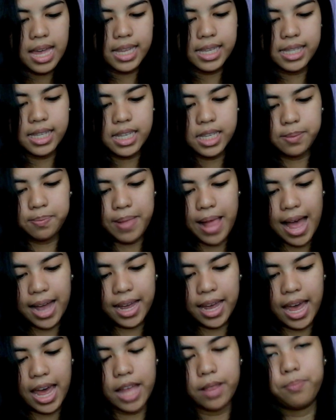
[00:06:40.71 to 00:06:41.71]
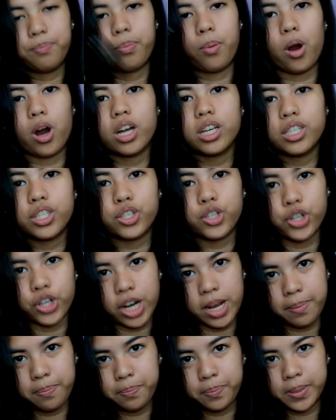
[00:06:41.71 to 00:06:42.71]
It's this blackhead 4
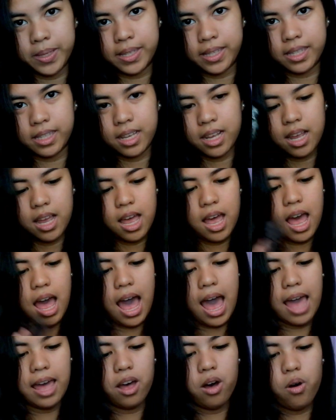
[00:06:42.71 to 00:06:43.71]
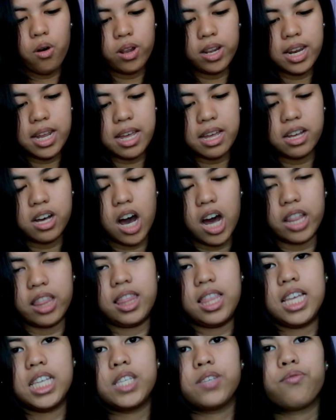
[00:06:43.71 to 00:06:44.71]
strips. I only
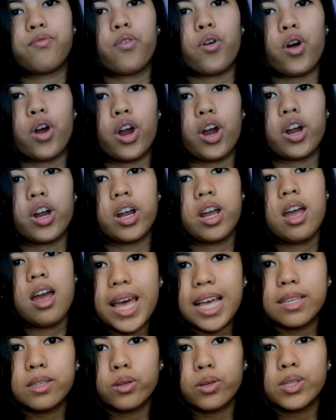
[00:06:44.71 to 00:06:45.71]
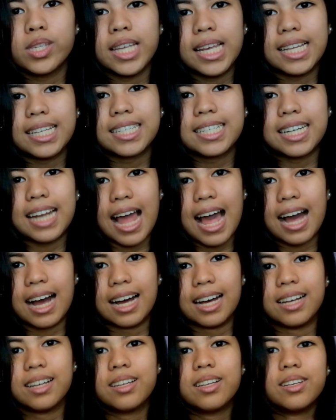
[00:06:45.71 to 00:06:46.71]
got this for 2 pesos each
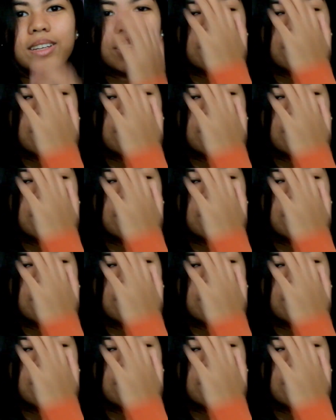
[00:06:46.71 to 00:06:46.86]
lang.